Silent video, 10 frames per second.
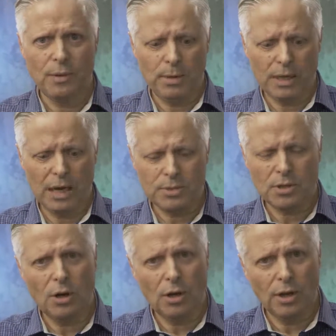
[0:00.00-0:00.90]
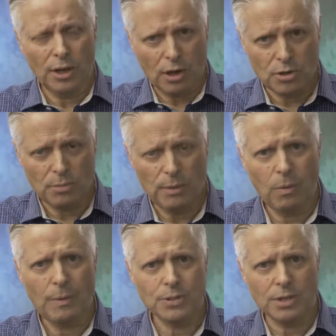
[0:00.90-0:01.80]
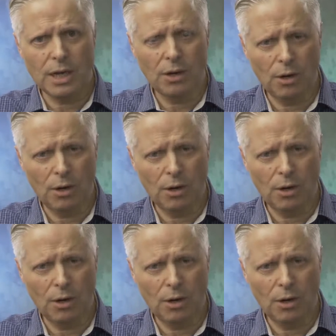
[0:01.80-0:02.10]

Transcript: It goes on my website,